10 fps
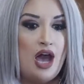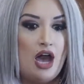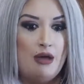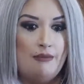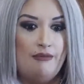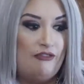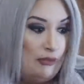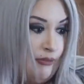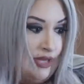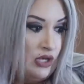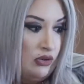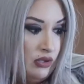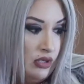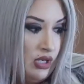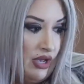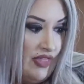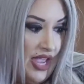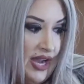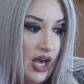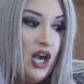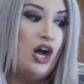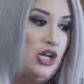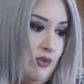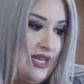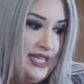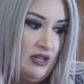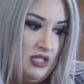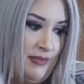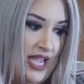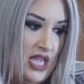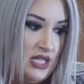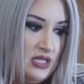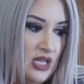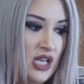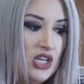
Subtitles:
from the middle of the hair all the way down to my ends,